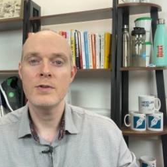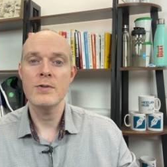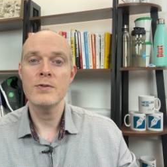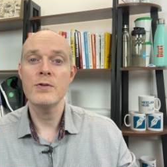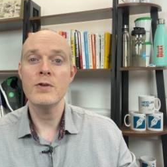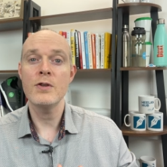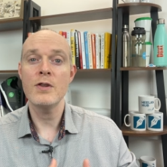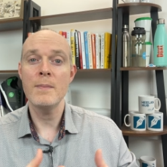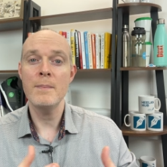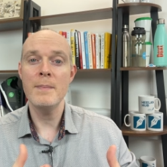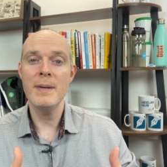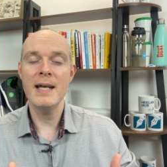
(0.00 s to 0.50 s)
So
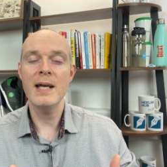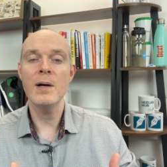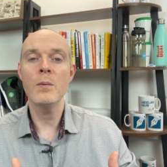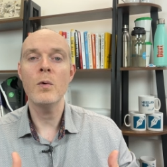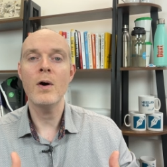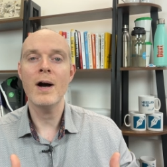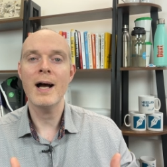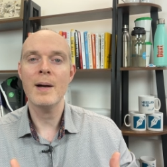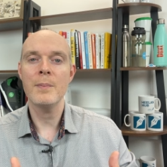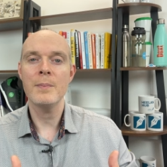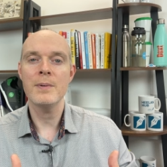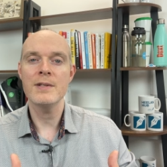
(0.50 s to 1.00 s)
at the minute,
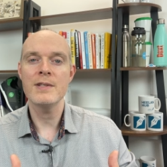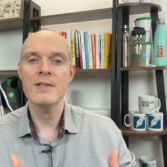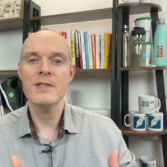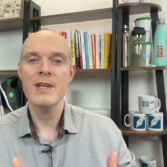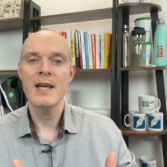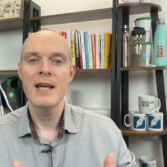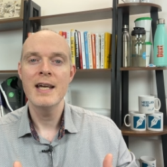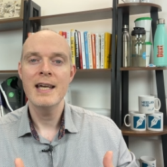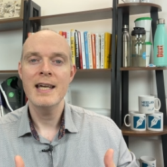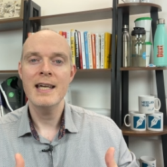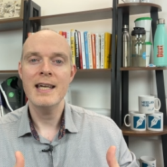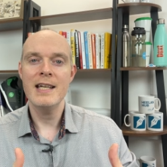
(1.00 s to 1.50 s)
what happens
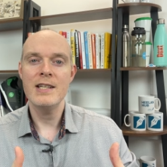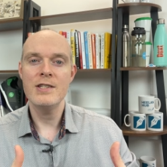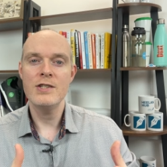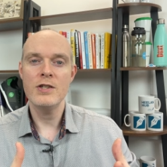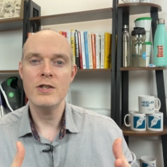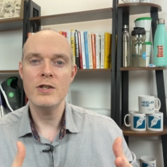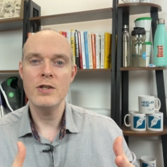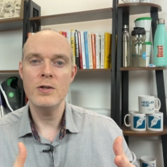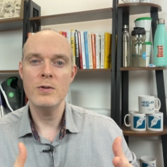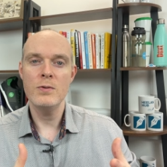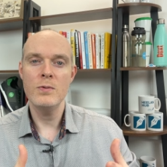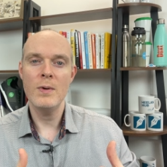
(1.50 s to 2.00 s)
is
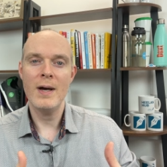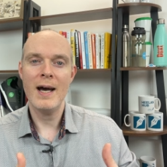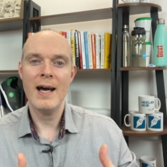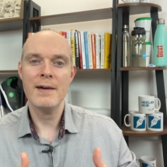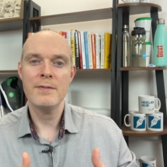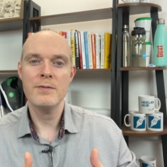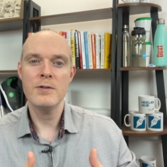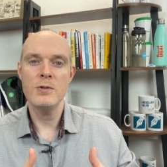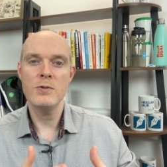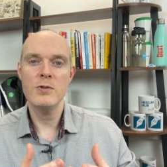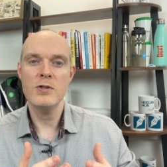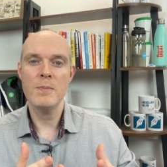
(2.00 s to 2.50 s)
you
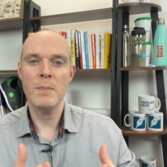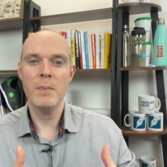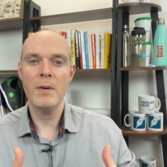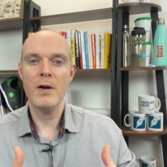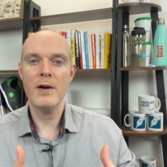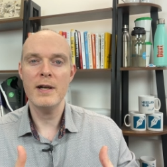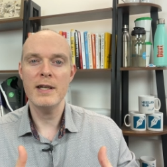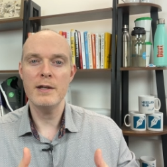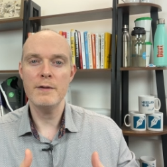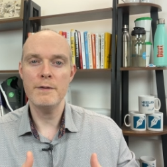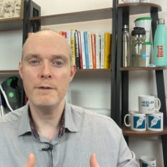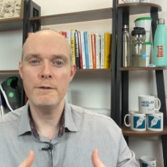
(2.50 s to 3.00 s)
have to
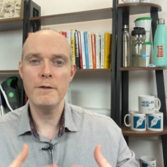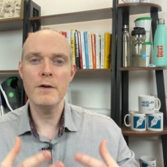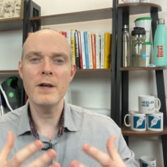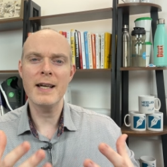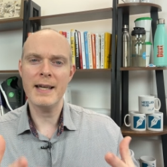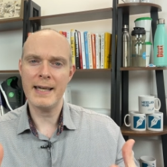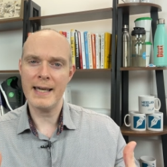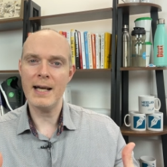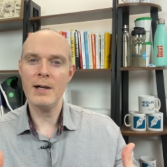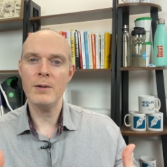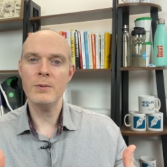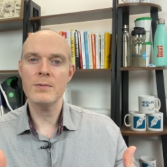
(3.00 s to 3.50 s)
supply your full
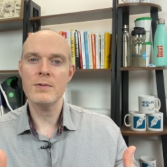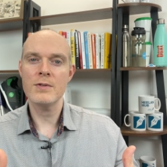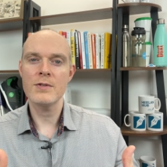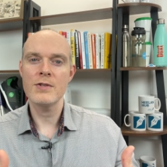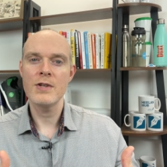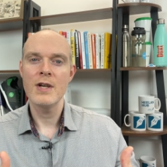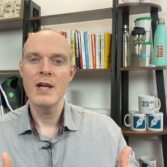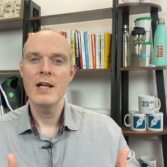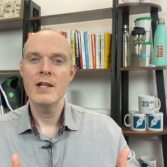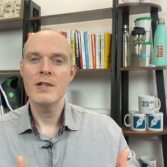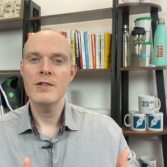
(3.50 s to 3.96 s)
accounts